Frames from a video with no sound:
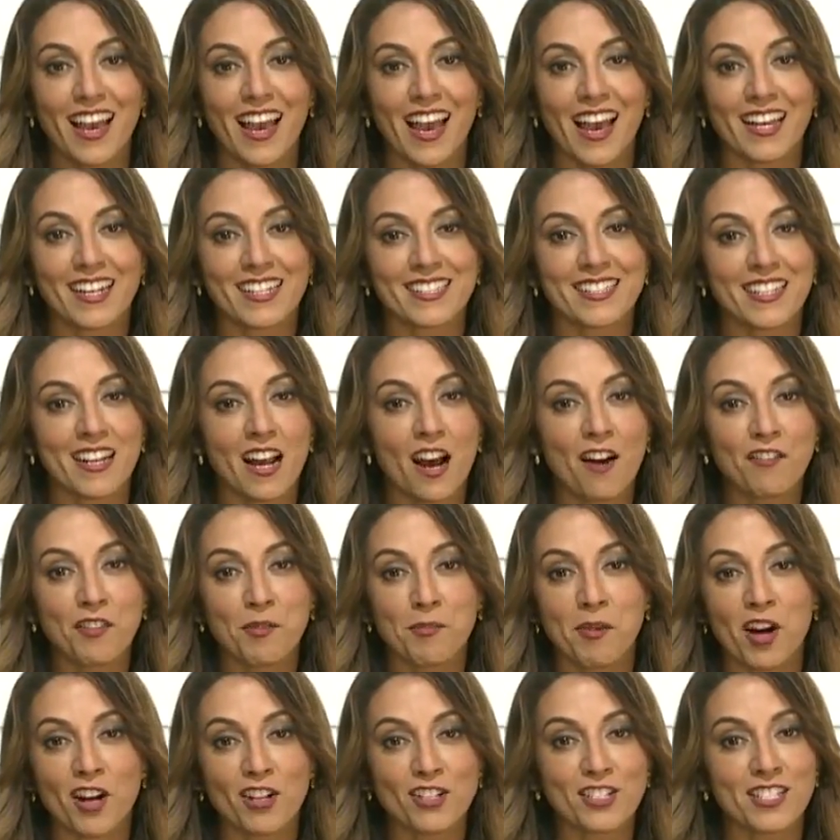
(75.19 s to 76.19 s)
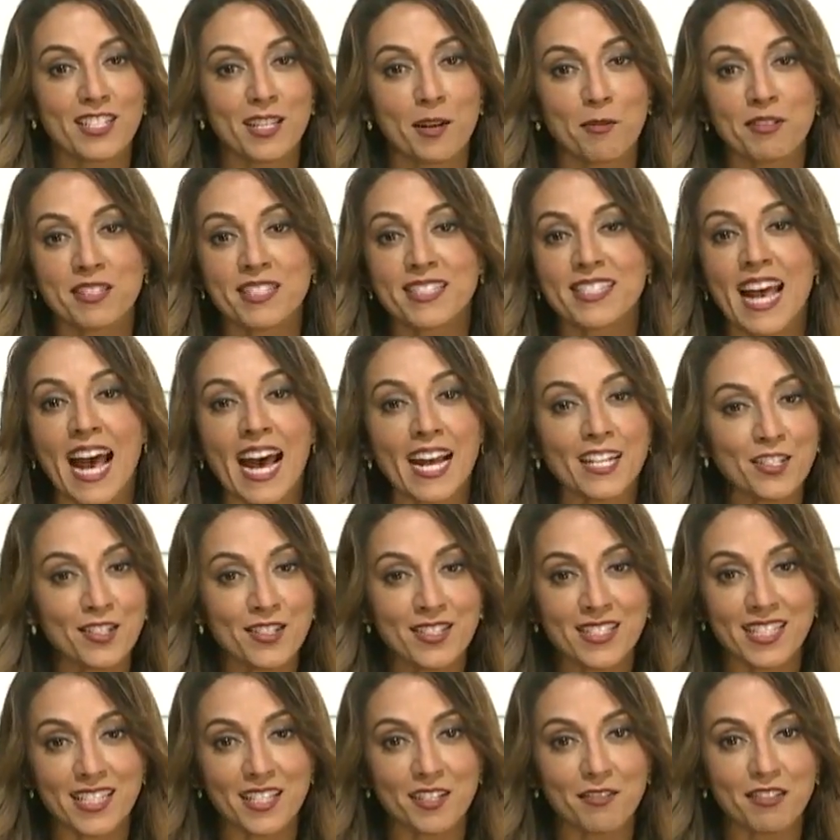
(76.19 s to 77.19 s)
And as an ophthalmologist, I was sad to
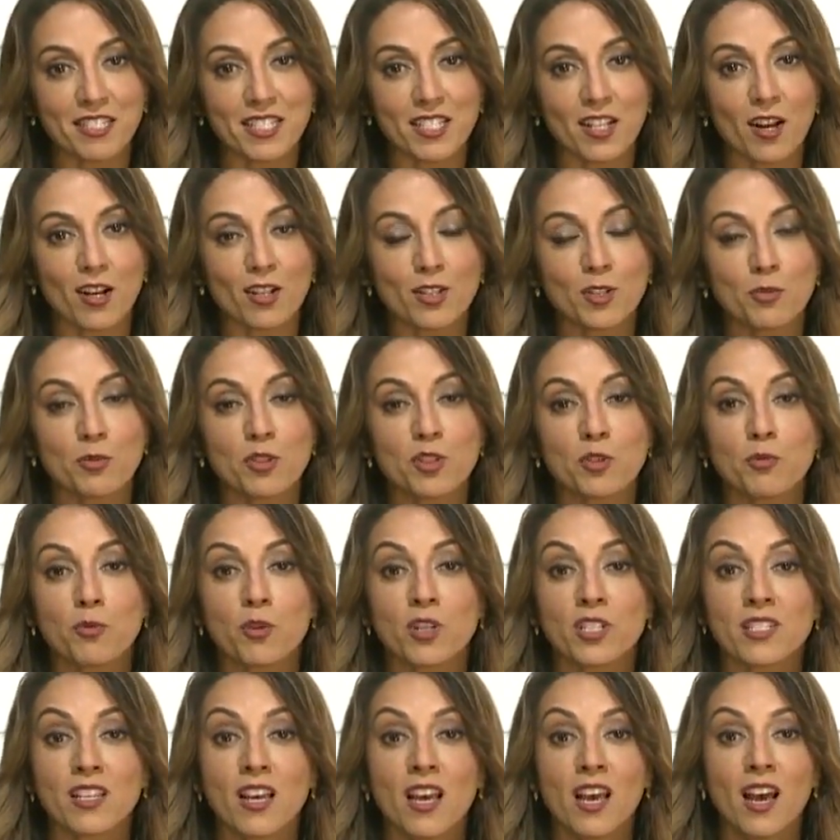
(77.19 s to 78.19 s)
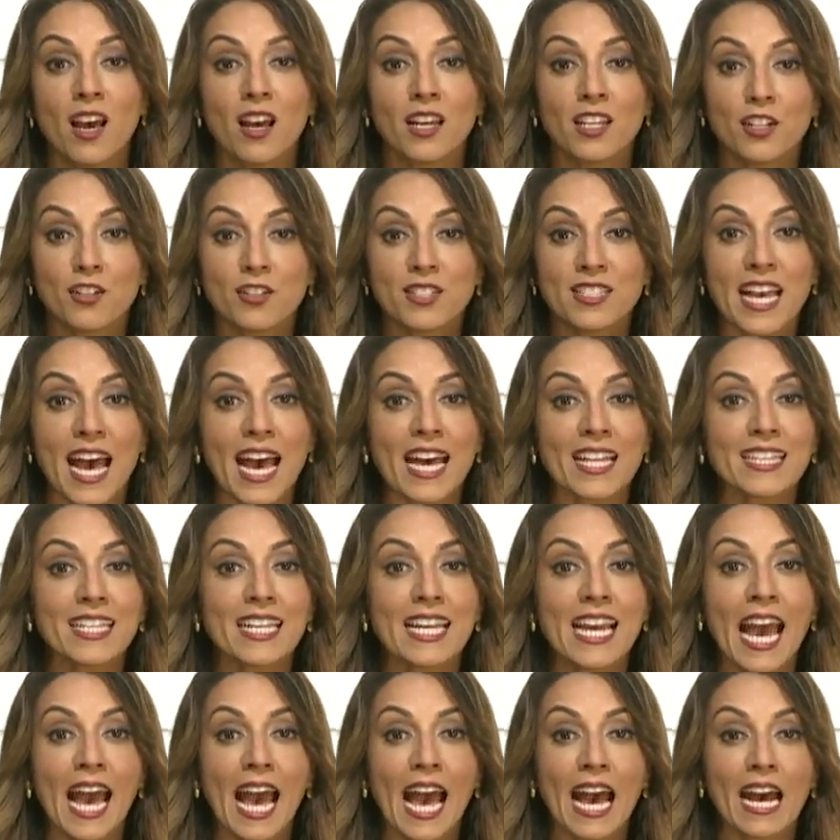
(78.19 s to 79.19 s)
see the results, which was, you know,
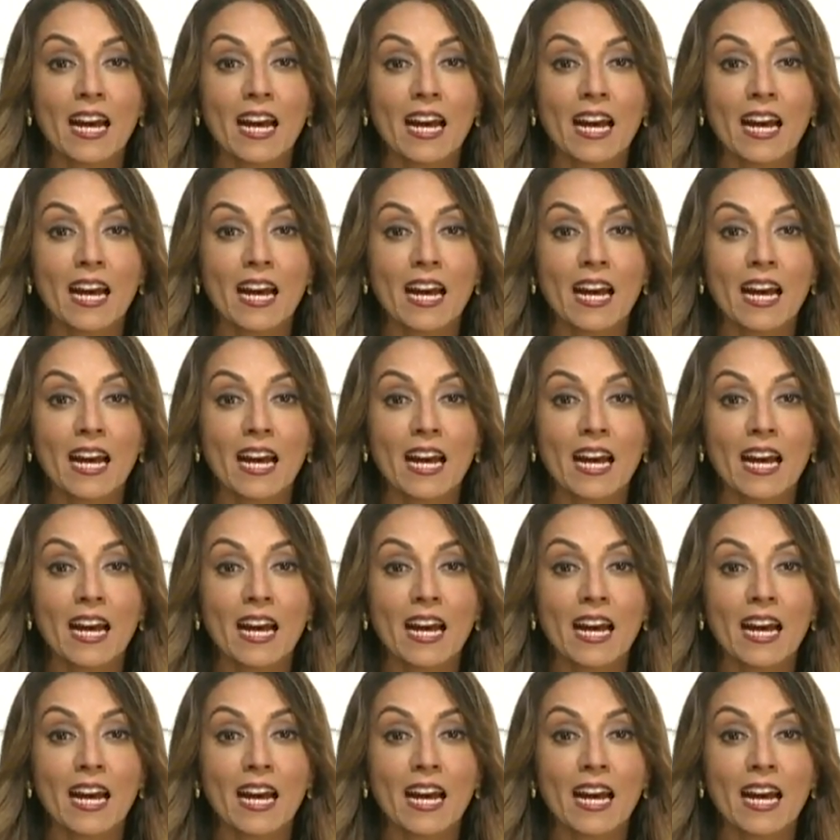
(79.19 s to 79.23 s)
sadly,